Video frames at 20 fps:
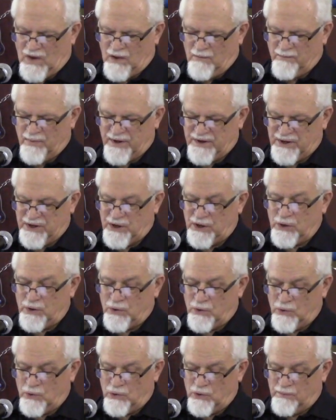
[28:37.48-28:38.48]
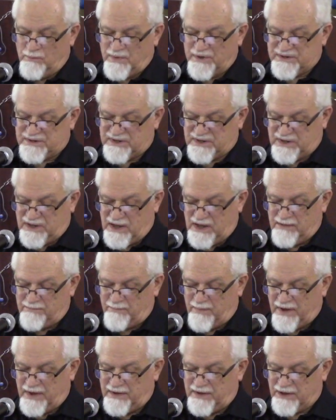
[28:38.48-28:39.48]
But you must keep
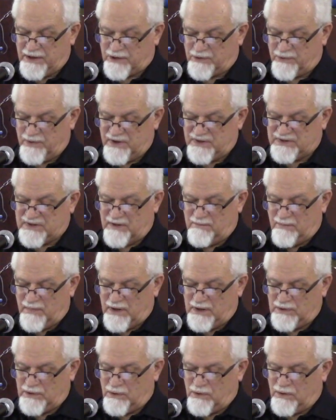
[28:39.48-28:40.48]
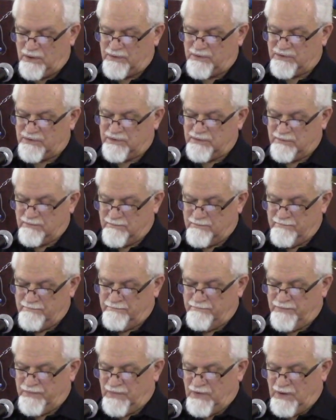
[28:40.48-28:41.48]
my decrees and my laws.
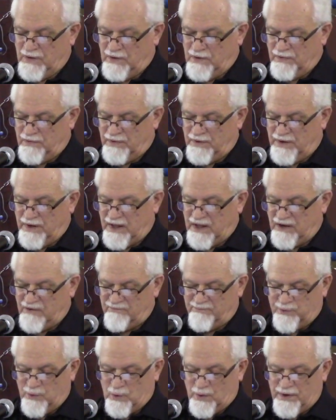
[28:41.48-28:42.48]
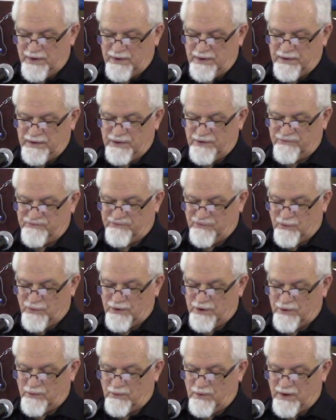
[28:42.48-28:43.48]
The native born and the
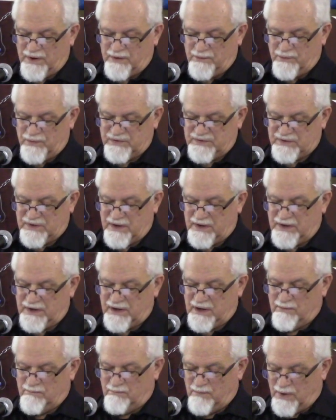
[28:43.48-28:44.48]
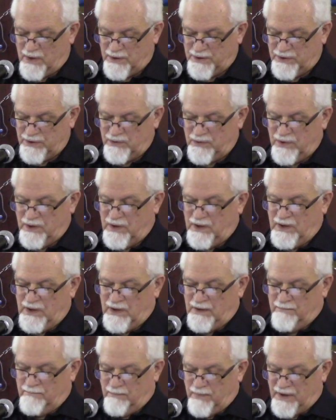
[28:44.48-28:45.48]
foreigner right residing among you
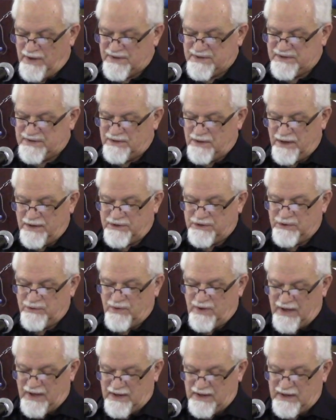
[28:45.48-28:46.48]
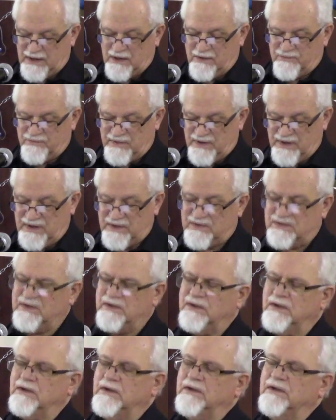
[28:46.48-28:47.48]
must not do any of these
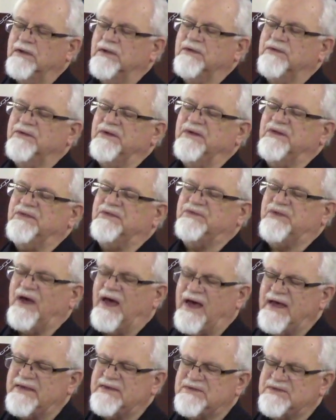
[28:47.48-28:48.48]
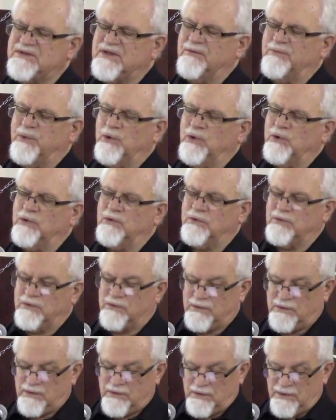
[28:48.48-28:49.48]
detestable
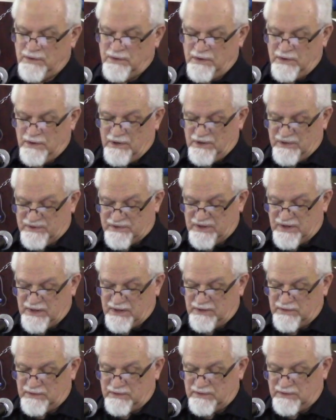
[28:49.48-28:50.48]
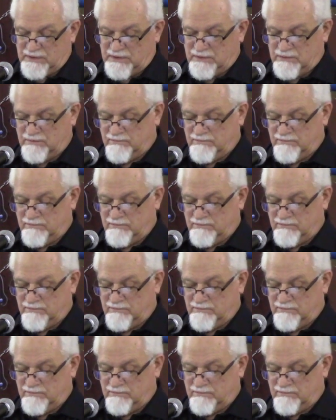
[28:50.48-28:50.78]
things.